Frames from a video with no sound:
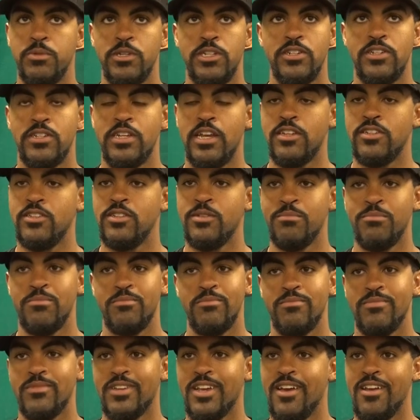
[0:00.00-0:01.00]
We just had
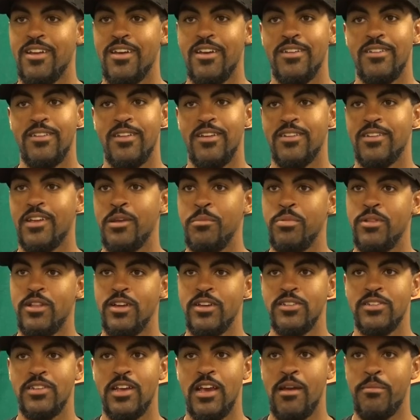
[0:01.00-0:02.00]
some kind of unlucky
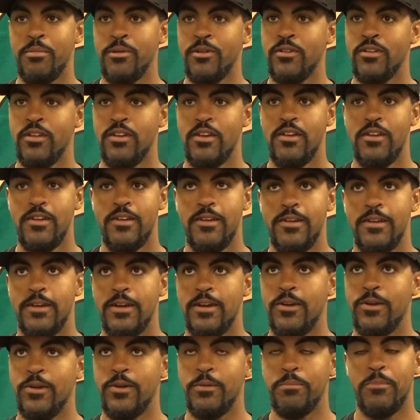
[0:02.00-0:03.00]
plays happen.
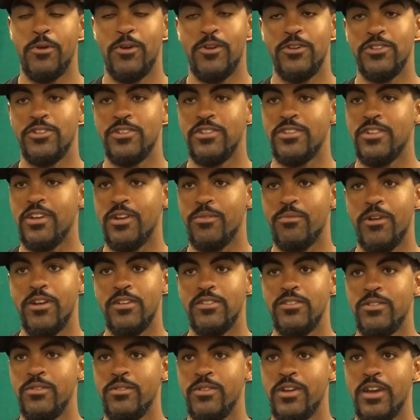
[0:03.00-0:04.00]
Our ball's just like
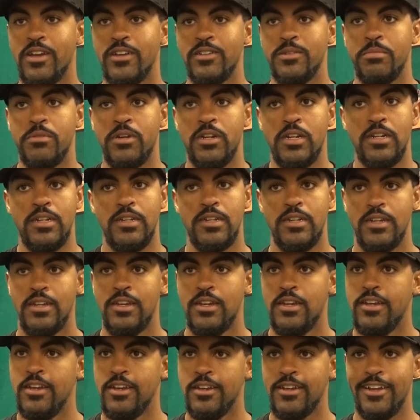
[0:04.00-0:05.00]
right to guys, but
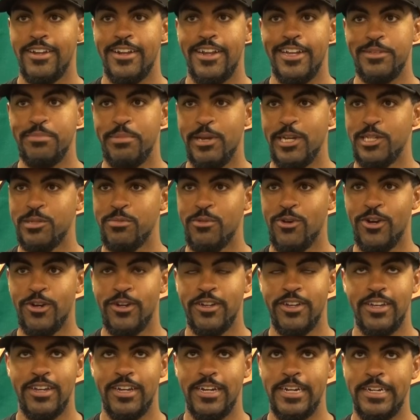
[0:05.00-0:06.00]
again, that's baseball.
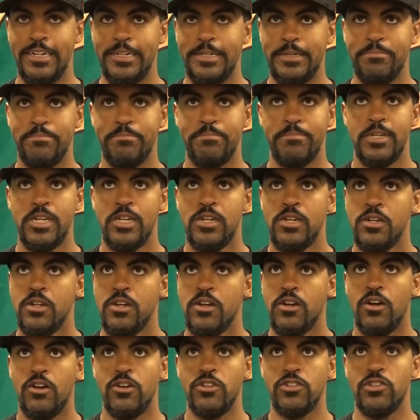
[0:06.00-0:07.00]

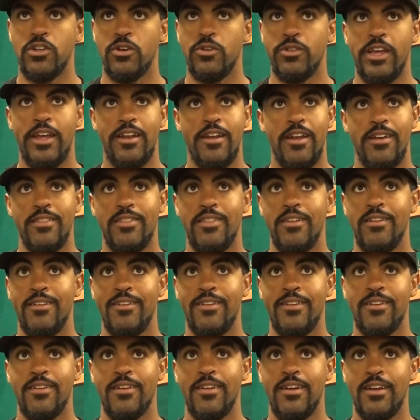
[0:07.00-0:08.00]
Also, that ninth
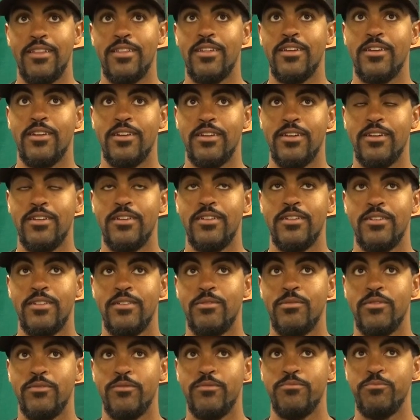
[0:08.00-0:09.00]
inning, I think
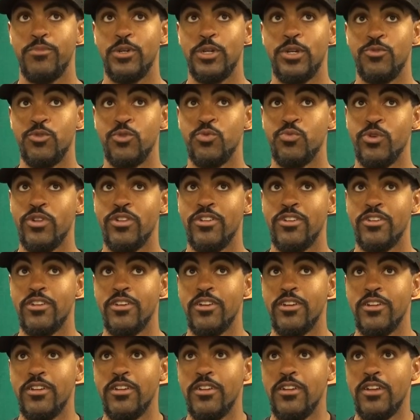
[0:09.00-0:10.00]
it was really
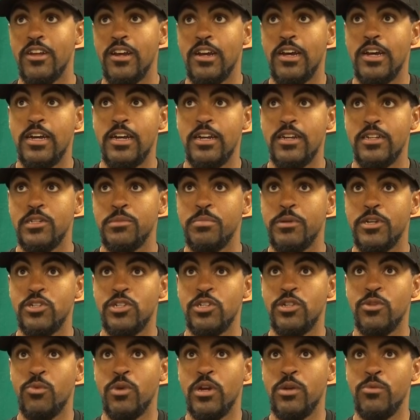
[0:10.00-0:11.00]
good,
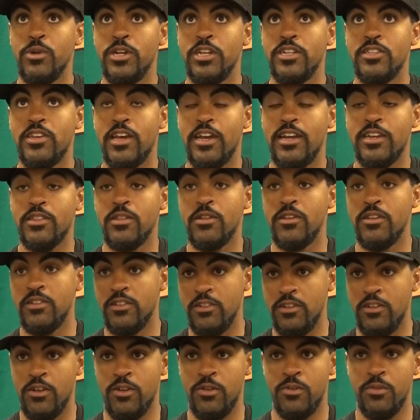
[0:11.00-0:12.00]
especially the way we attacked,
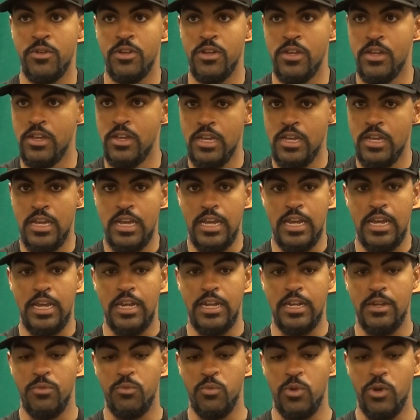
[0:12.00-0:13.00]
you know,
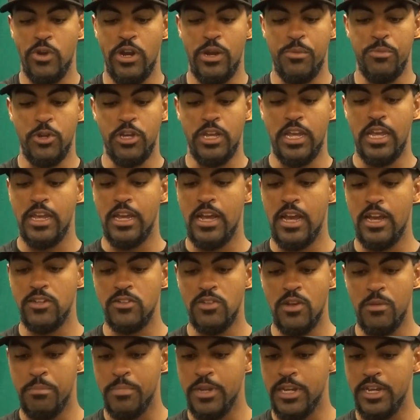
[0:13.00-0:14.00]
and we were able to get guys
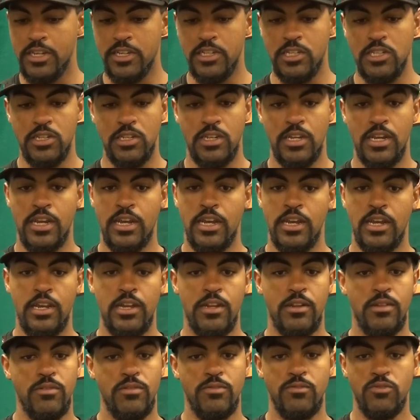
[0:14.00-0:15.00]
on base
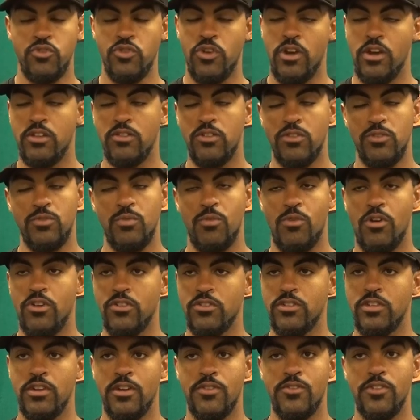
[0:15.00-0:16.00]
and draw out those
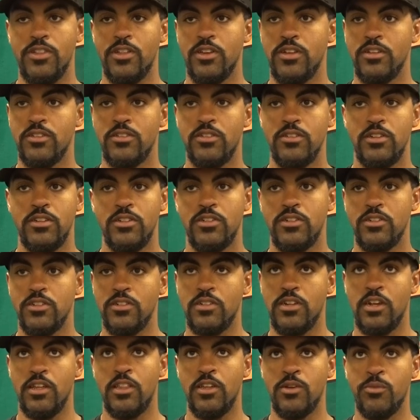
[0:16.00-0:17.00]
walks and everything. It's
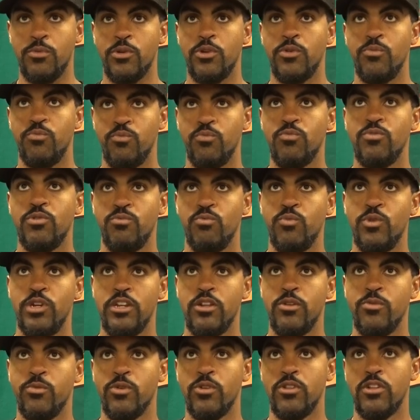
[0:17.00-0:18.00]
just, I think we
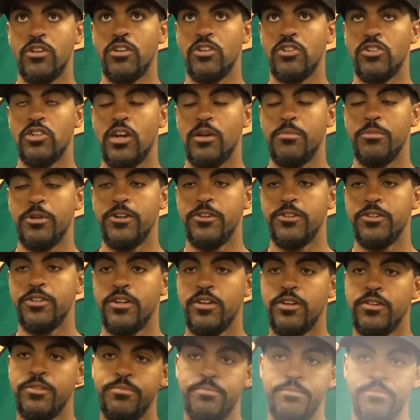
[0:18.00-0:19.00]
did a really good job there, so.